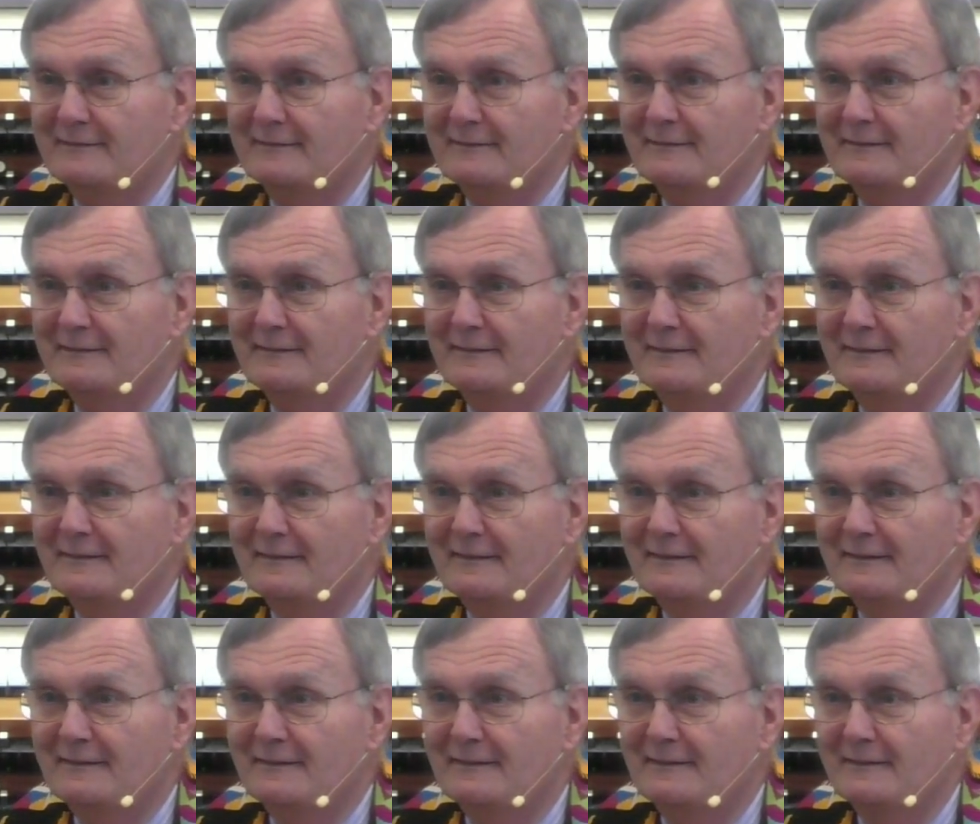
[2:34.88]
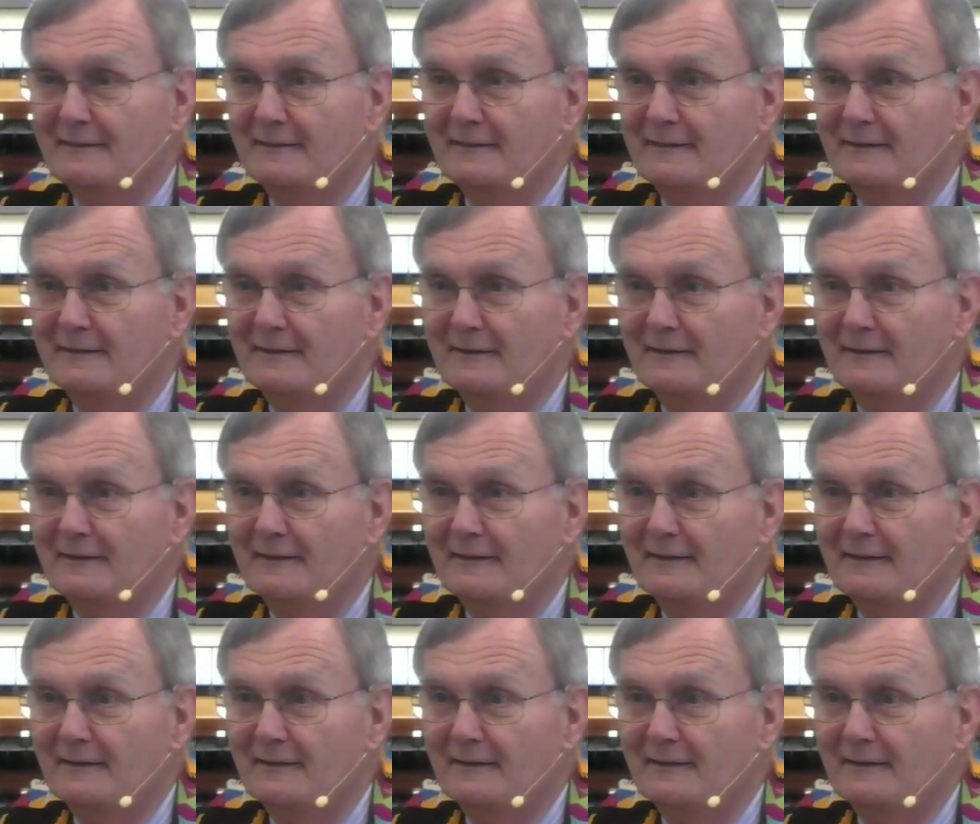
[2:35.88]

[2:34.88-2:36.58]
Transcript: Nobody speaks.